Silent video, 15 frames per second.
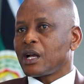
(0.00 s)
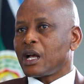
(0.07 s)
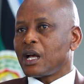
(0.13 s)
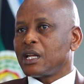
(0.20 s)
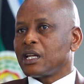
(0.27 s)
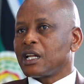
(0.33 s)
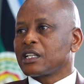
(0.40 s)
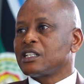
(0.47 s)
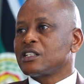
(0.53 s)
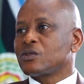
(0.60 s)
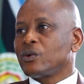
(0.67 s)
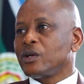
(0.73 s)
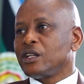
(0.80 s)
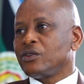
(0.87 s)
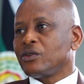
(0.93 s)
And that is
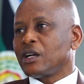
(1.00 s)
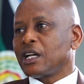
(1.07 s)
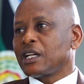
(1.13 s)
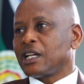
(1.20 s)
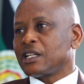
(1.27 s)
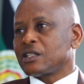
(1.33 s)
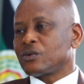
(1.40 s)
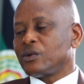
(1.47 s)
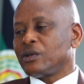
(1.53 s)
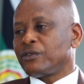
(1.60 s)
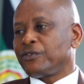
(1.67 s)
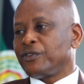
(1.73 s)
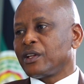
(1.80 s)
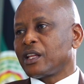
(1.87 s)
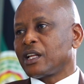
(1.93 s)
when Ugandans will
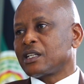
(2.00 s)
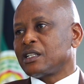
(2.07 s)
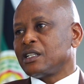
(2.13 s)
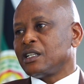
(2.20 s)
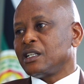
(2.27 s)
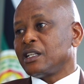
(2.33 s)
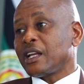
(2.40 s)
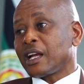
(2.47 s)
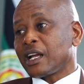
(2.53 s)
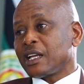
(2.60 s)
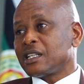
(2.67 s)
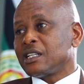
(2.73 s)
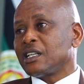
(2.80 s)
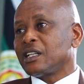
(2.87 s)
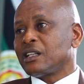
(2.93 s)
feel that they are
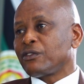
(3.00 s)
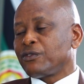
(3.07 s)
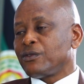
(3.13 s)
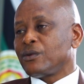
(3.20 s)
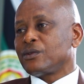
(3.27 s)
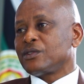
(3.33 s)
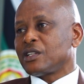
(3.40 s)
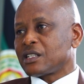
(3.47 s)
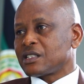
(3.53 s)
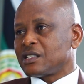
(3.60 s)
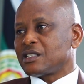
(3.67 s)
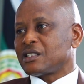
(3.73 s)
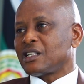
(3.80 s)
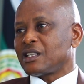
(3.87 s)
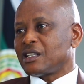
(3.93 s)
getting the full
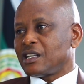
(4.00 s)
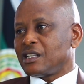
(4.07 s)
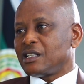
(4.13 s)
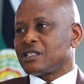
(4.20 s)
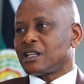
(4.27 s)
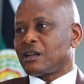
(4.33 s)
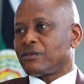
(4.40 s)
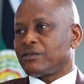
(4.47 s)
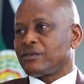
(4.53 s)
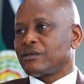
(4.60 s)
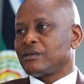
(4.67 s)
justice that they deserve.